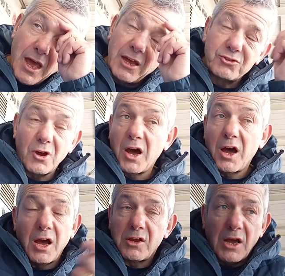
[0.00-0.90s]
Yeah, so
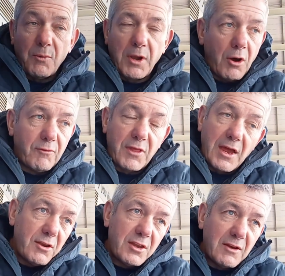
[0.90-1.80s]
I went over there
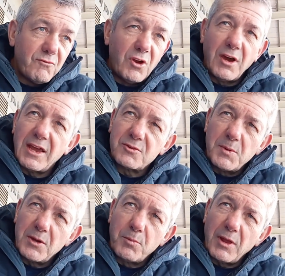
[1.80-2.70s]
and didn't really
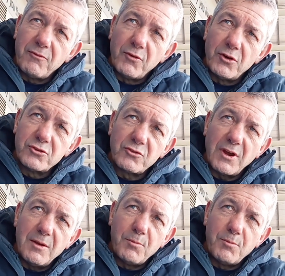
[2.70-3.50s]
expect to play first grade.